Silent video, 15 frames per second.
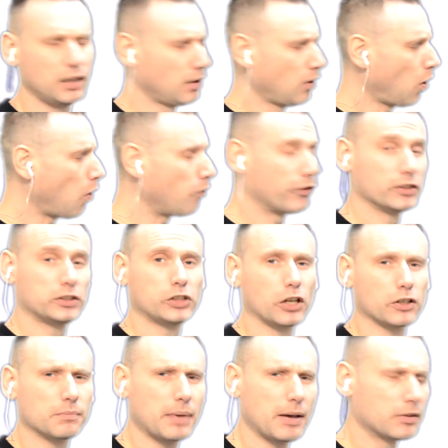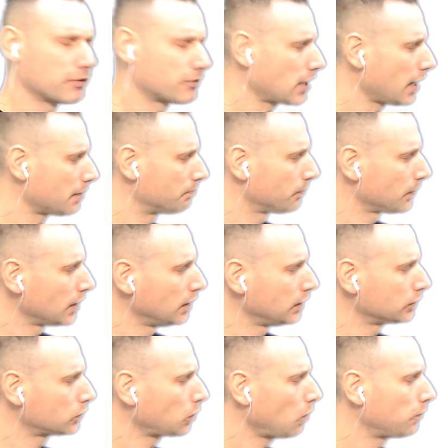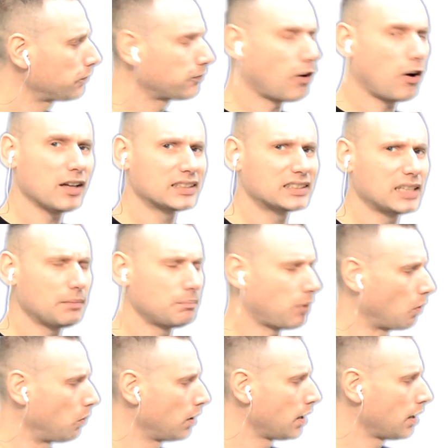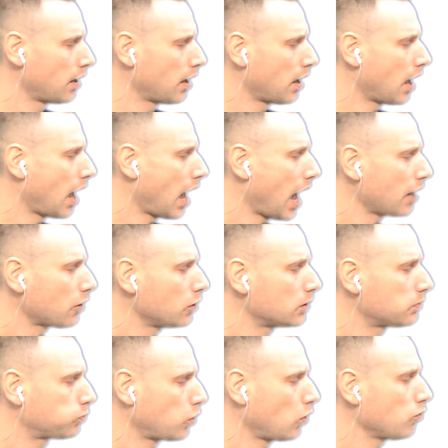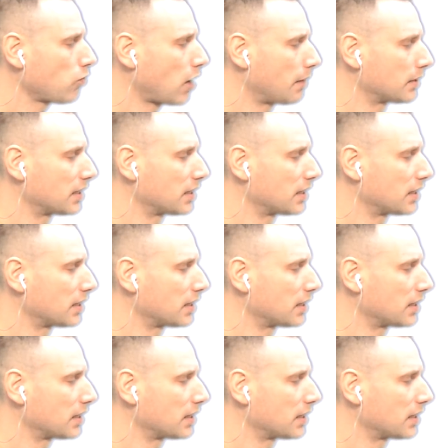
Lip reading: over a certain period of time. So for example, I could program the